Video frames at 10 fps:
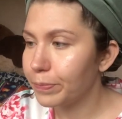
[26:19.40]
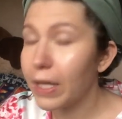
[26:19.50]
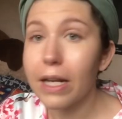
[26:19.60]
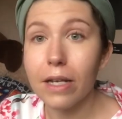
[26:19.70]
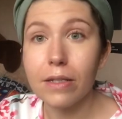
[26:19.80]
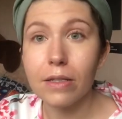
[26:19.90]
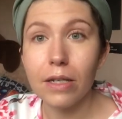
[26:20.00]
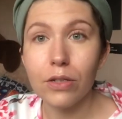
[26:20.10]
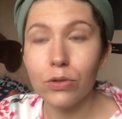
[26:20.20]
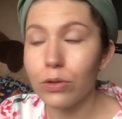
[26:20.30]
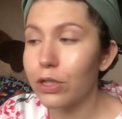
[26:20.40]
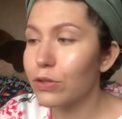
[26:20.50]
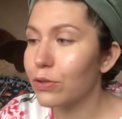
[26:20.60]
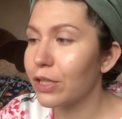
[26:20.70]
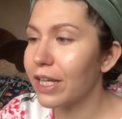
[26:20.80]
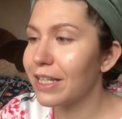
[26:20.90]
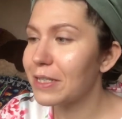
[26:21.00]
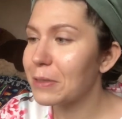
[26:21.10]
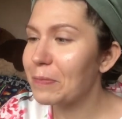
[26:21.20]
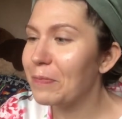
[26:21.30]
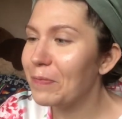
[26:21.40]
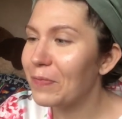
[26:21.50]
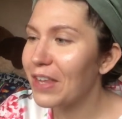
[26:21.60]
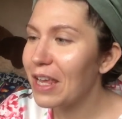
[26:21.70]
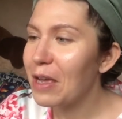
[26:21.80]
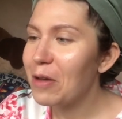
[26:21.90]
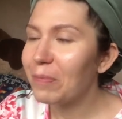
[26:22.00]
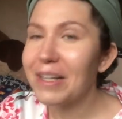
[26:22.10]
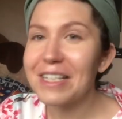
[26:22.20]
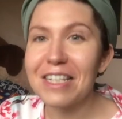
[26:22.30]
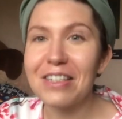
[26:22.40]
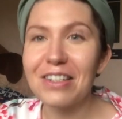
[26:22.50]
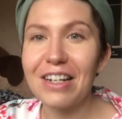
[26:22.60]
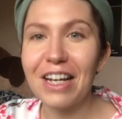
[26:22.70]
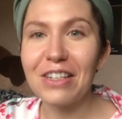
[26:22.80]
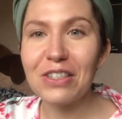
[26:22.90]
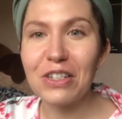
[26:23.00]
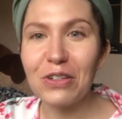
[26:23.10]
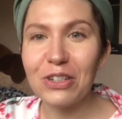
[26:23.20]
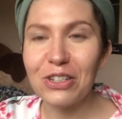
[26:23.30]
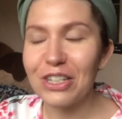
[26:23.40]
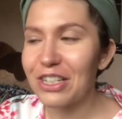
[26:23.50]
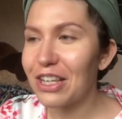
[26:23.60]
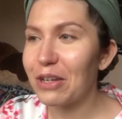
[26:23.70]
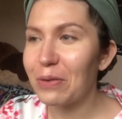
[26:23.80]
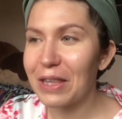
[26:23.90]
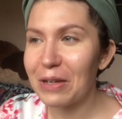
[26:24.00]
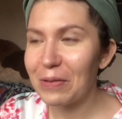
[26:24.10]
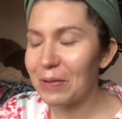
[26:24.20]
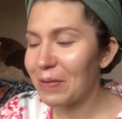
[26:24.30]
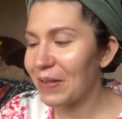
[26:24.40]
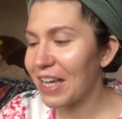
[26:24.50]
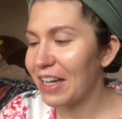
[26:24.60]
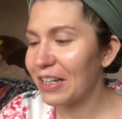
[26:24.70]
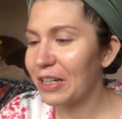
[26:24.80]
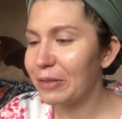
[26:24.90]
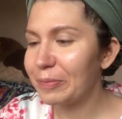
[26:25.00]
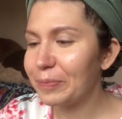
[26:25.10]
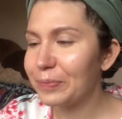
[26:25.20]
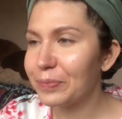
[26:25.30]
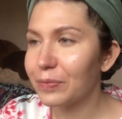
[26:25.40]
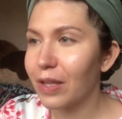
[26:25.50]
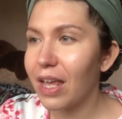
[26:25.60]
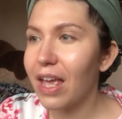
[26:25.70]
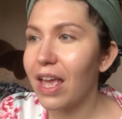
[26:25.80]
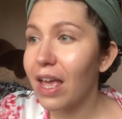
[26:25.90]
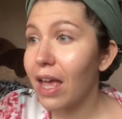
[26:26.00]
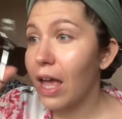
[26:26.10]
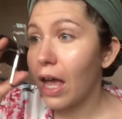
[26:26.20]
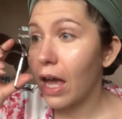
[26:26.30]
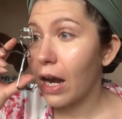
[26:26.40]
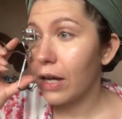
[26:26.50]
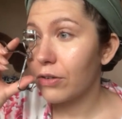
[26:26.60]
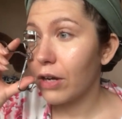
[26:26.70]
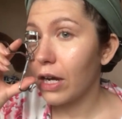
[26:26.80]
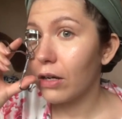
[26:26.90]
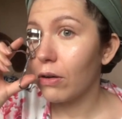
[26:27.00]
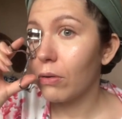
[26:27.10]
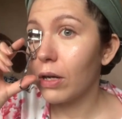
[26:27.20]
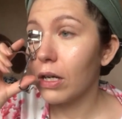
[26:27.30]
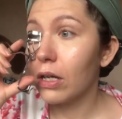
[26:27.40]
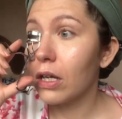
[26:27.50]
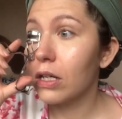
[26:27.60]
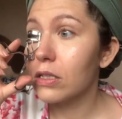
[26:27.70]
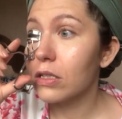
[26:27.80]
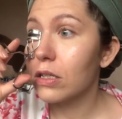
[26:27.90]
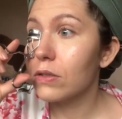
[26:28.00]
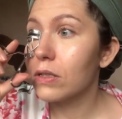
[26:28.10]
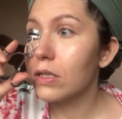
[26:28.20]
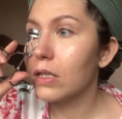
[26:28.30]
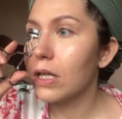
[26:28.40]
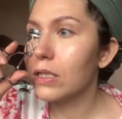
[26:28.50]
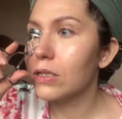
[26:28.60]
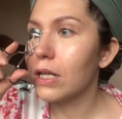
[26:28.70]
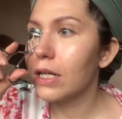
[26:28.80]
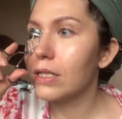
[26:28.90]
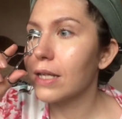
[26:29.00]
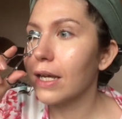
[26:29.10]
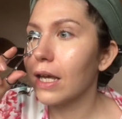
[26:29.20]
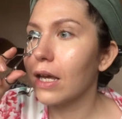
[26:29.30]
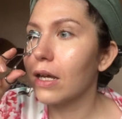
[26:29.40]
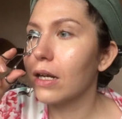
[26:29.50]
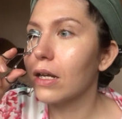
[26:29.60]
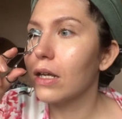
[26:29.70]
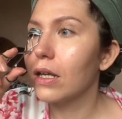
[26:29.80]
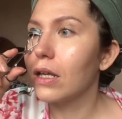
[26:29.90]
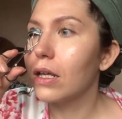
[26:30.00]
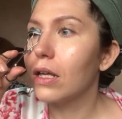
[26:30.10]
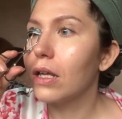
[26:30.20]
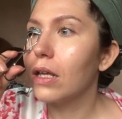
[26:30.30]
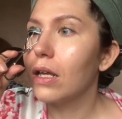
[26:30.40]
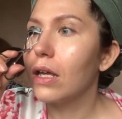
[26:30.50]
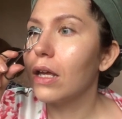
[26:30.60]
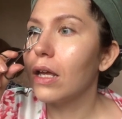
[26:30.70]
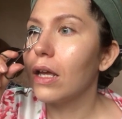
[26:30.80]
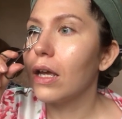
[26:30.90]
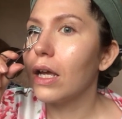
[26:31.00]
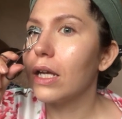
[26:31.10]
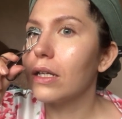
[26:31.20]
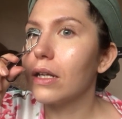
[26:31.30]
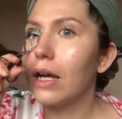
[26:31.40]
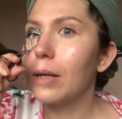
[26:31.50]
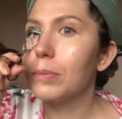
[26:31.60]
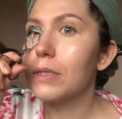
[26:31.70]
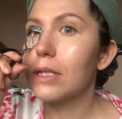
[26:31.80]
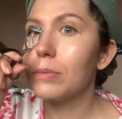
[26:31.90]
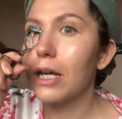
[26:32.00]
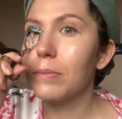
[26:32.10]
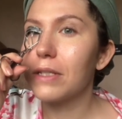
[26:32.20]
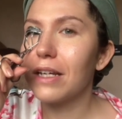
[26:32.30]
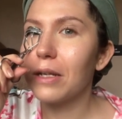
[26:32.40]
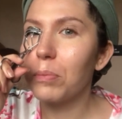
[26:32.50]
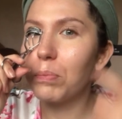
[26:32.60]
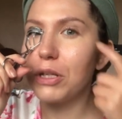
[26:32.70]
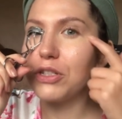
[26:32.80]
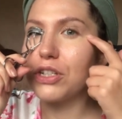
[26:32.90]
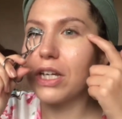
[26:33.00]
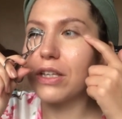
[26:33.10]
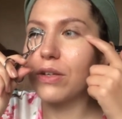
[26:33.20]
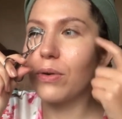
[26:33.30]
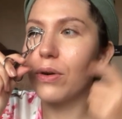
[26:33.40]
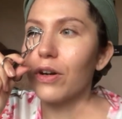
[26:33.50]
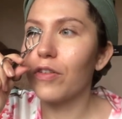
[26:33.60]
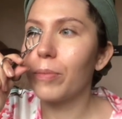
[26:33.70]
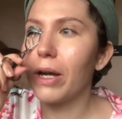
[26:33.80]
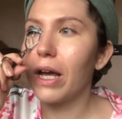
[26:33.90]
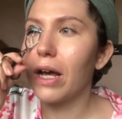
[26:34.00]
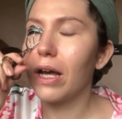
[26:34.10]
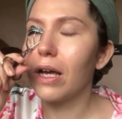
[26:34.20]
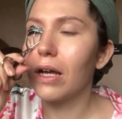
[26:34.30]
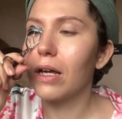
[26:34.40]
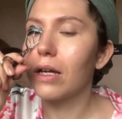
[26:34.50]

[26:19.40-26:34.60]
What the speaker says: It is. It truly, truly is. My sister and I used to torture each other with it when we were younger. And I try and go in and get as close to the lash line as I can. And sometimes I end up pinching the corner of my eye.